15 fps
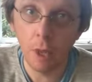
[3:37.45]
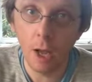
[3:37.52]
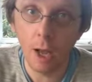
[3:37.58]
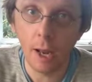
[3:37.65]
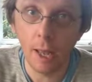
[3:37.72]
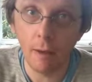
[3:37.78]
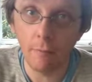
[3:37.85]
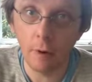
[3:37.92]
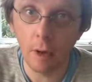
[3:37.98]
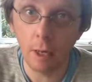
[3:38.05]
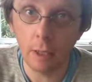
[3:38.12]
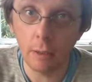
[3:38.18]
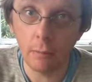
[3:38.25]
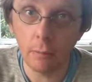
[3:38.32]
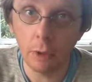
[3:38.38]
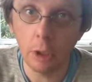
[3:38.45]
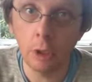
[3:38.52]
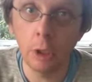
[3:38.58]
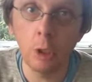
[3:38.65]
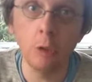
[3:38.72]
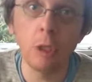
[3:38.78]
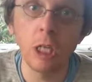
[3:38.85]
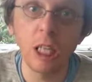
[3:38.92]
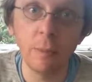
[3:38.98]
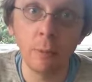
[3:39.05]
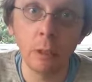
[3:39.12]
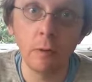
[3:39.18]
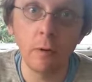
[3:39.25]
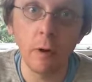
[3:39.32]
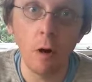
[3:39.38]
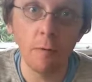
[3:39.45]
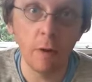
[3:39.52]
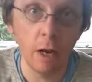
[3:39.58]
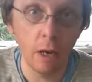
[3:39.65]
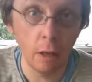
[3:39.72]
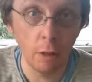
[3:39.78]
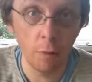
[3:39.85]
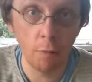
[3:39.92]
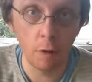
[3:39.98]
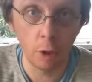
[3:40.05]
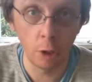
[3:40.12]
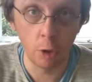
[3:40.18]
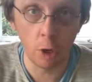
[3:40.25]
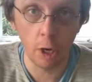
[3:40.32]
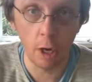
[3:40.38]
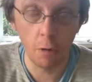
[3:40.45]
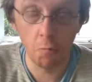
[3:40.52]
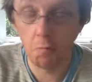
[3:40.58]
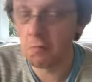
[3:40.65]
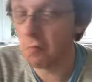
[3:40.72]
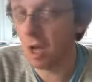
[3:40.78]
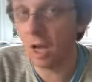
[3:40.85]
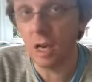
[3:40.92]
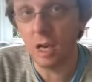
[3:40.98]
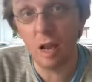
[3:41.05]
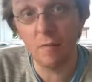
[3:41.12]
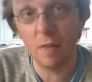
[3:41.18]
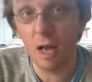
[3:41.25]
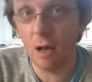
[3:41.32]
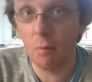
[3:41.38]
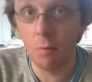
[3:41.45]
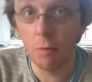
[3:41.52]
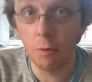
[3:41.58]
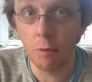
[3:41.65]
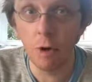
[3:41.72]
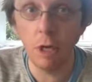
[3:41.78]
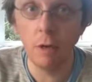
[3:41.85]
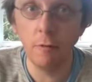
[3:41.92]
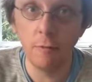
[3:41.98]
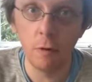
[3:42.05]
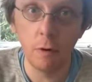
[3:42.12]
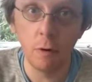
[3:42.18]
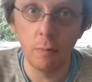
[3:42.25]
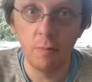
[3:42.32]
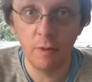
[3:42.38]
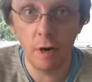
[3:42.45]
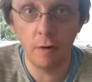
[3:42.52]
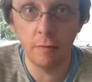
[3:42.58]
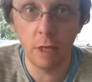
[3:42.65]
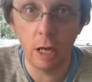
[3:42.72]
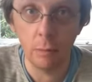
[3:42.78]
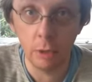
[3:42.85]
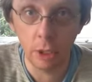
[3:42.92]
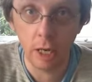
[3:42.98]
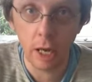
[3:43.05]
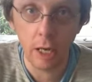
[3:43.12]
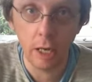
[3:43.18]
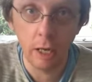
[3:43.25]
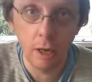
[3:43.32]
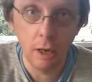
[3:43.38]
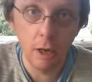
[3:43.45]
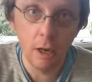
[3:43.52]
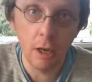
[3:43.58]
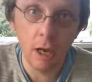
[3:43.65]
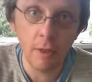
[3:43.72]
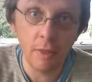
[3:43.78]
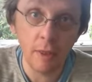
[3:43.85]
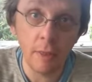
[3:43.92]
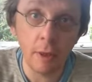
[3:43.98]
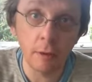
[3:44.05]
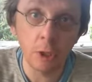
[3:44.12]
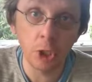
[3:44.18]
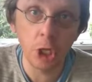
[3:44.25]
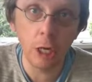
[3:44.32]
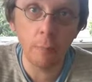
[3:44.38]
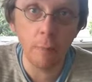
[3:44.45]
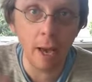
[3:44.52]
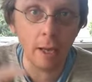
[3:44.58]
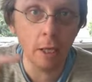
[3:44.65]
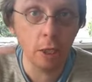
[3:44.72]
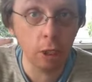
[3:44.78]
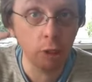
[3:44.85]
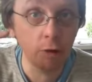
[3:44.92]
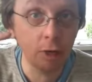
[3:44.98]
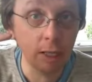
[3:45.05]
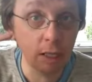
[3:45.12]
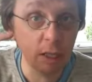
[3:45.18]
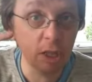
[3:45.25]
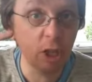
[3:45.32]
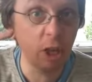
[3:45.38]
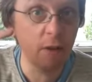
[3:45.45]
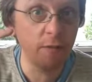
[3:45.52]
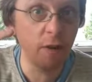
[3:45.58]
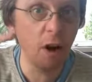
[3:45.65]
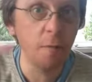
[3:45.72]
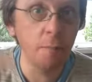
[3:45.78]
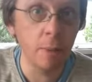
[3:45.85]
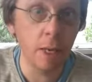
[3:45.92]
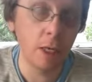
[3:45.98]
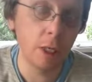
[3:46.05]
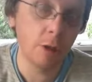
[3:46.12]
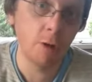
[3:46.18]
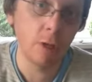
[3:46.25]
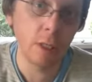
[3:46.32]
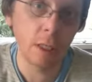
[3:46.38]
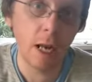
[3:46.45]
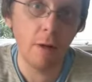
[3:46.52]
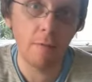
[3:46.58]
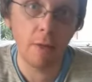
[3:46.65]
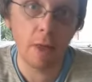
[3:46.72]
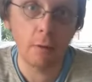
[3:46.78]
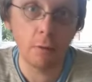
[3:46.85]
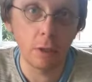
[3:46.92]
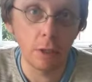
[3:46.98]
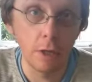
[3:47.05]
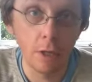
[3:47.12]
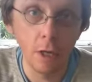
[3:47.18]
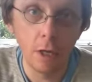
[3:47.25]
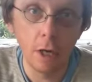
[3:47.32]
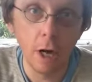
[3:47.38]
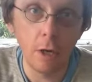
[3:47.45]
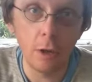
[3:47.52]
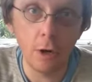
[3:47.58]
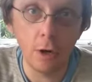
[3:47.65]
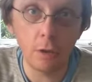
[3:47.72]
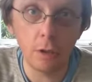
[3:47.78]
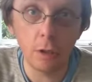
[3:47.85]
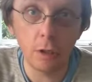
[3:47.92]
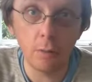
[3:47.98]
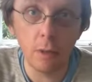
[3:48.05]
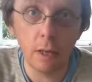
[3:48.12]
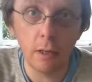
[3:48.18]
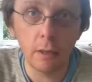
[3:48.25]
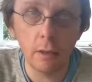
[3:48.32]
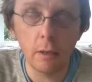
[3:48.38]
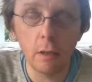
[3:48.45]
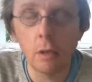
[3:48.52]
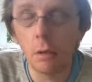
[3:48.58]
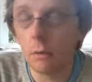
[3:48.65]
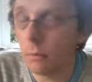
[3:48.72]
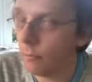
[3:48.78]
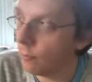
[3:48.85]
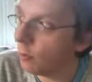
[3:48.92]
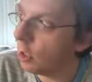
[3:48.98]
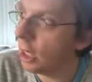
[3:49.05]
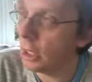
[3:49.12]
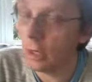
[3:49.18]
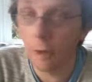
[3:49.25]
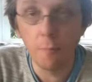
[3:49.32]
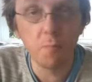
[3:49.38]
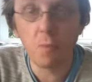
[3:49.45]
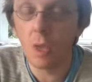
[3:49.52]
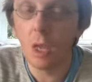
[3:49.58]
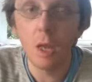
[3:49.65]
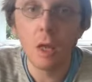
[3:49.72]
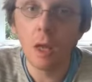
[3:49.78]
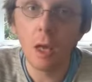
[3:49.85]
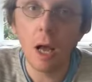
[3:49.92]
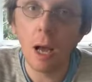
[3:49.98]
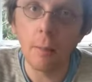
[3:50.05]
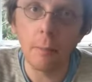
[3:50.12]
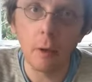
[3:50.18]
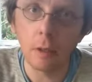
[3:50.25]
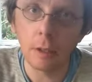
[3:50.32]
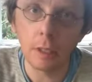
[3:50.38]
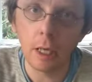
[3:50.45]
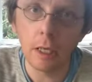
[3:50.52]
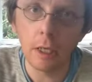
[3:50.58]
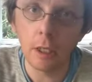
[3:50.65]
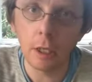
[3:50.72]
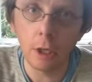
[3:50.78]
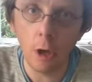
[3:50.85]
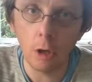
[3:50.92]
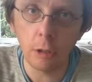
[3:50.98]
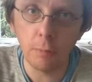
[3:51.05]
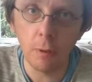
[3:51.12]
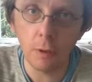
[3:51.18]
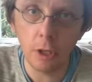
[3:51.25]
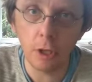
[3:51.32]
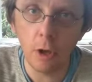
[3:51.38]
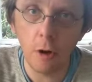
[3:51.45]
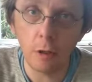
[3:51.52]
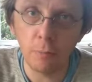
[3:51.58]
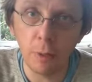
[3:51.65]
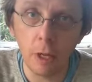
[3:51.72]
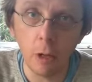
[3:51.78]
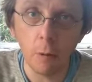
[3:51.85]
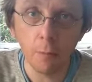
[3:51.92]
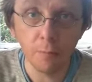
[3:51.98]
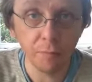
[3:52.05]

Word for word: and I have like two teaspoons of coffee, three sugar, and I'll have that three, four, five times a day. And then those cheap energy drinks, 35p energy drinks, I'll have those. And the doctor just went, geez, I'm not sending you to the hospital.